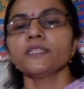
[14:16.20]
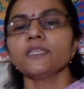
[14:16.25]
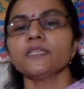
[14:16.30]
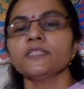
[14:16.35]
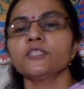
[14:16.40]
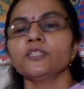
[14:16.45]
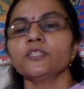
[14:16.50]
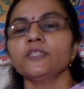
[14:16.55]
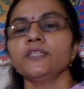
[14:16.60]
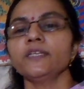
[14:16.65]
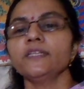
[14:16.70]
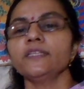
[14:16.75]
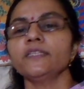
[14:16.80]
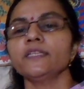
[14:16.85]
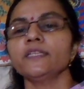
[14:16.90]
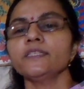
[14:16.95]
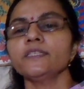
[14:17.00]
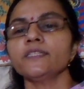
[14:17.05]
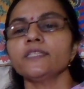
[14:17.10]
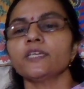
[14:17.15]
So
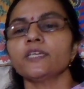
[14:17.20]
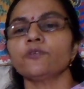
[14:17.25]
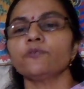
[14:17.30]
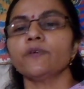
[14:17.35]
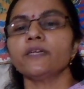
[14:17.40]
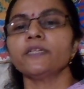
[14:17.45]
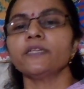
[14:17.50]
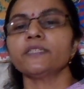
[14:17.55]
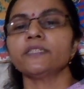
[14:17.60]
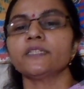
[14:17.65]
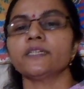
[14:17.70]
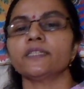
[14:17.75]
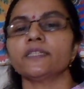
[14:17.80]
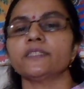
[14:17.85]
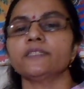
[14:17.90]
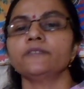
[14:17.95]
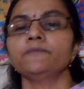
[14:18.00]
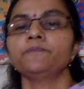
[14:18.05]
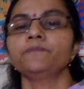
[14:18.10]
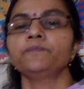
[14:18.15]
this
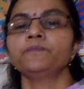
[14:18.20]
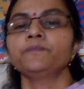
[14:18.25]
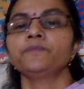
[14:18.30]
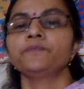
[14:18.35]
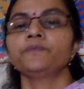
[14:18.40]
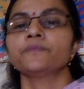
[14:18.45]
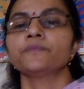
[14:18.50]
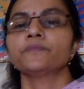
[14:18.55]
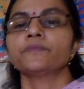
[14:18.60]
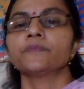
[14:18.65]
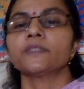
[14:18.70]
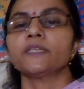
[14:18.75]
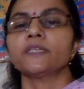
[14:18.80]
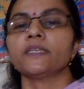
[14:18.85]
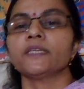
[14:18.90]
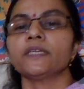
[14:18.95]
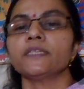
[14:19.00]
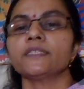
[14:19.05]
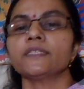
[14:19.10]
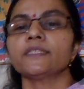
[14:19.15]
equation
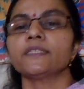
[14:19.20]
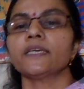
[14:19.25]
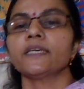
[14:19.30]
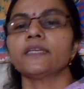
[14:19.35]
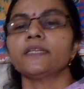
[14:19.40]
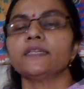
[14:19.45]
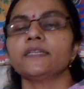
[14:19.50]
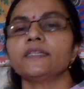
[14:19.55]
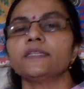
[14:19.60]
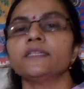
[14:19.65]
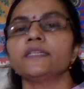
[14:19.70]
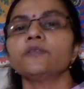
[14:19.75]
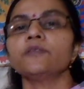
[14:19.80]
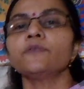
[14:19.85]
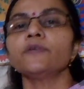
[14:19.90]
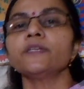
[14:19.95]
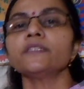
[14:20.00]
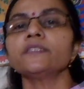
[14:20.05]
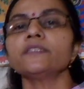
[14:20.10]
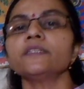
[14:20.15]
is an
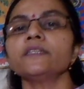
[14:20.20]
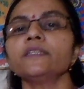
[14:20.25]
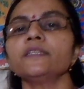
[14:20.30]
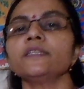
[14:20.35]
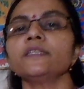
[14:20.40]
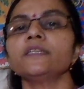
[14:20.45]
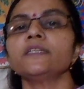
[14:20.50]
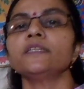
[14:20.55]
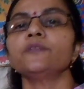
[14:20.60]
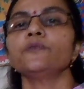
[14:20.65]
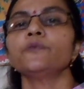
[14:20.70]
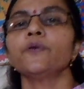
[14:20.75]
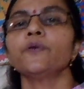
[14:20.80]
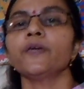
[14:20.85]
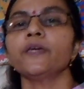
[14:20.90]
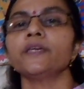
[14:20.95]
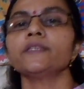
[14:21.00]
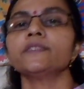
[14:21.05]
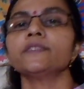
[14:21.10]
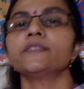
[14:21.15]
equation in
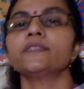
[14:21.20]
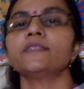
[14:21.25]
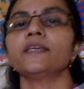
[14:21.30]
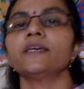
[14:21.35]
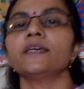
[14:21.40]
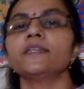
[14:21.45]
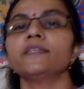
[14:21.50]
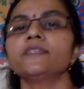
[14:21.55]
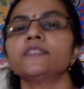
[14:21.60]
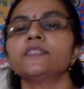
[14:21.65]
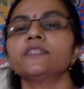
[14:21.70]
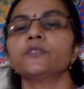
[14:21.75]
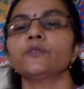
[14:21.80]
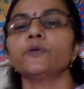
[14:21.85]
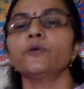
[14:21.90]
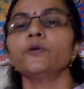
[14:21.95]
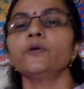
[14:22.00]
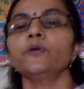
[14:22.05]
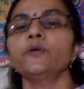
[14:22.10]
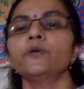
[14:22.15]
which there is
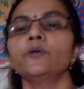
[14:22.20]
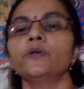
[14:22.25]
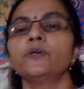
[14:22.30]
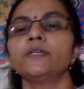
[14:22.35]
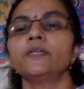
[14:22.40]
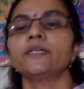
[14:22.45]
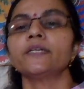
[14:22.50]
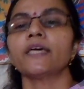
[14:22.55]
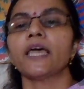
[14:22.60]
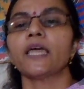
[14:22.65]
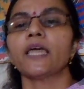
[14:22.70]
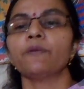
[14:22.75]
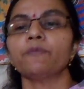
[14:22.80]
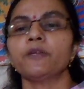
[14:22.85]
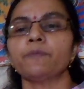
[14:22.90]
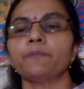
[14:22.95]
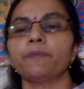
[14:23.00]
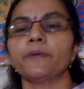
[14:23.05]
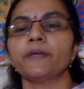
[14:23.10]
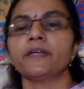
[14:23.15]
no time
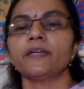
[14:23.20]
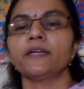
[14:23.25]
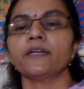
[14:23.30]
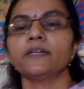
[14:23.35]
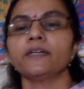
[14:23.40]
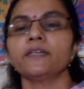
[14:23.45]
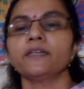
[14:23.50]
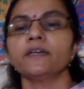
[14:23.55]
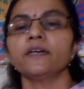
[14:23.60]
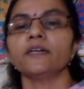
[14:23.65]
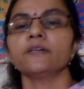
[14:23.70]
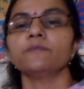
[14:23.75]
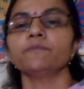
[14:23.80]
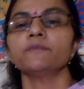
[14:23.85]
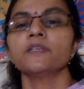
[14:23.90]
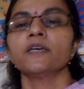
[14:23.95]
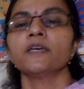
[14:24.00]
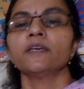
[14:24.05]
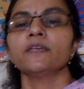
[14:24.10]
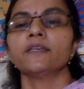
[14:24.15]
dependent term,
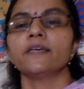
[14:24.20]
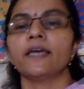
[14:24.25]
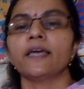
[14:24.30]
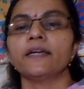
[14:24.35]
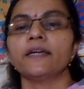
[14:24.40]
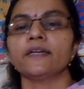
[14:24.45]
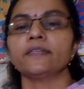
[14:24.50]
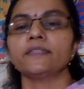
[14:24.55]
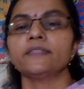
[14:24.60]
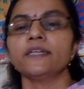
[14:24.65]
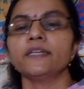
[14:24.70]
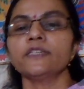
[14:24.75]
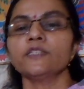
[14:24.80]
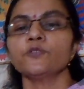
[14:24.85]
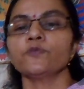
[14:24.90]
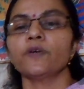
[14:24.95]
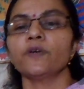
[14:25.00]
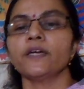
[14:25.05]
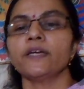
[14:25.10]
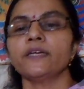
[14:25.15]
and that's
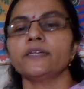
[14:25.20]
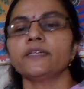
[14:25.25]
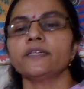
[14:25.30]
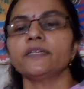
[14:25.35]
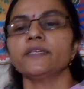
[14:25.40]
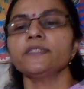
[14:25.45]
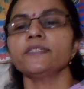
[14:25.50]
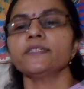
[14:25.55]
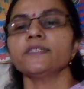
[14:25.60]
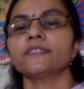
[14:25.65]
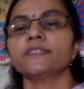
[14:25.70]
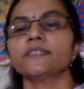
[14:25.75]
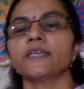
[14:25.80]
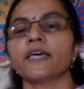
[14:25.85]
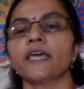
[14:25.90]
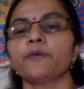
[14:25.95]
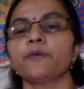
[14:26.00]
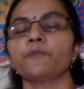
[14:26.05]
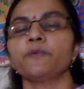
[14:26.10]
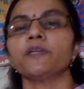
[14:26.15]
why it is
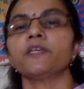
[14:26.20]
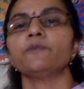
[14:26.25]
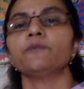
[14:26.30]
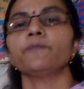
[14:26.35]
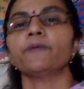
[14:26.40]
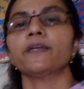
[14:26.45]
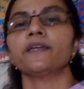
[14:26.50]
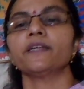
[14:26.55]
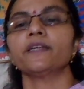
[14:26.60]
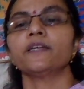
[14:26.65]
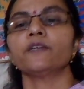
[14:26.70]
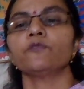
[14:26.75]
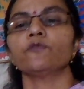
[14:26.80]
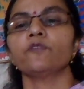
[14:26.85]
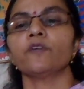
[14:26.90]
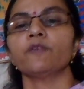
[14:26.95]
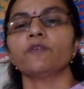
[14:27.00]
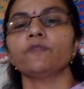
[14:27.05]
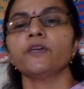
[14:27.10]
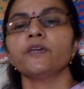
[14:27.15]
time independent
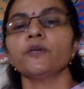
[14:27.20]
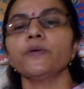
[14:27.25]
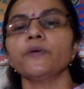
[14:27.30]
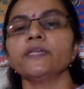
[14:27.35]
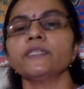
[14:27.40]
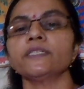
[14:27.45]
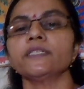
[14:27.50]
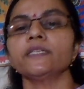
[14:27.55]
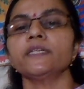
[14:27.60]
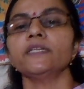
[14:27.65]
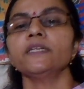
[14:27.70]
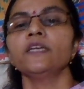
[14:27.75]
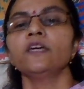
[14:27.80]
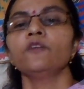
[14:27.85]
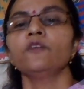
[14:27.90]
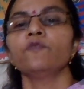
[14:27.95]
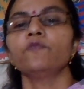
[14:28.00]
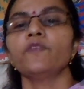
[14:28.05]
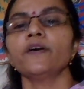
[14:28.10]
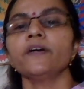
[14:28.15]
wave equation.
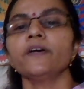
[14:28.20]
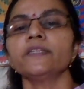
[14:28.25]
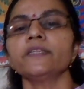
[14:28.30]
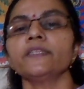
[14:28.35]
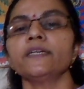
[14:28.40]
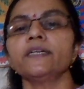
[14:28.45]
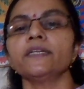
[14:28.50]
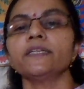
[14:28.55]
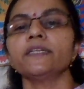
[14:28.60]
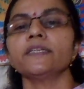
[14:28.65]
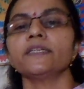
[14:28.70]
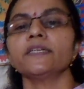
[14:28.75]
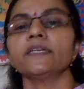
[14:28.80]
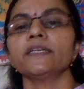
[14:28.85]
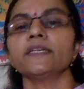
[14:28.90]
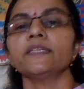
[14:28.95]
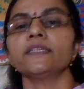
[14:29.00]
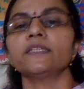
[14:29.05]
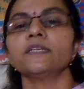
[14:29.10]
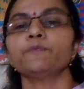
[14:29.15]
Further,
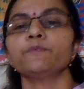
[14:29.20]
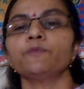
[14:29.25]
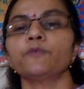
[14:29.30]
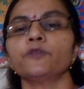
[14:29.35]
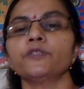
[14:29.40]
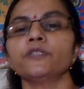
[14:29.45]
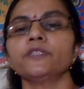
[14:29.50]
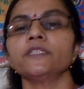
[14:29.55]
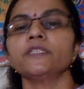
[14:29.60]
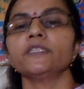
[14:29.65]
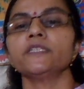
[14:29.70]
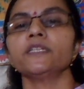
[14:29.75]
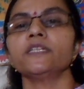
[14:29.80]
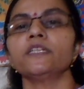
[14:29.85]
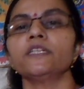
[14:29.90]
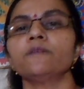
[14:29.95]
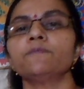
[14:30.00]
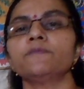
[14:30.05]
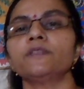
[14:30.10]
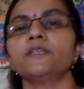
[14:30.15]
here the position
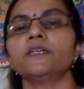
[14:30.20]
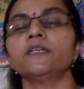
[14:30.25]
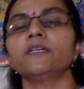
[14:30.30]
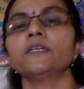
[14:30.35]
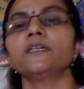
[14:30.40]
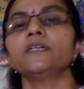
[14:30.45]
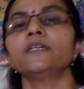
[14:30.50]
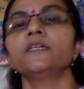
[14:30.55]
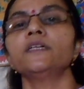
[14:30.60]
of the